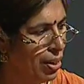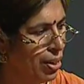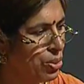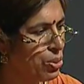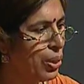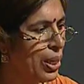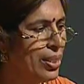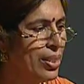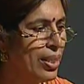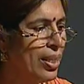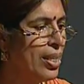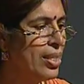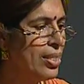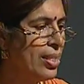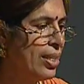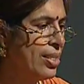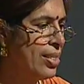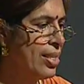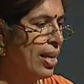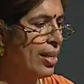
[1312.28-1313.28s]
So
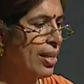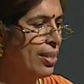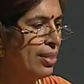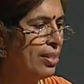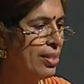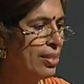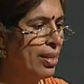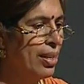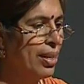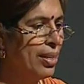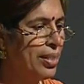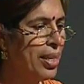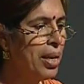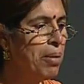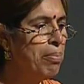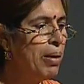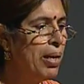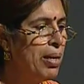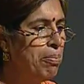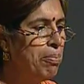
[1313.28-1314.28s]
engineers and scientists,
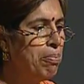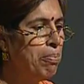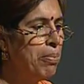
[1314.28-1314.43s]
they build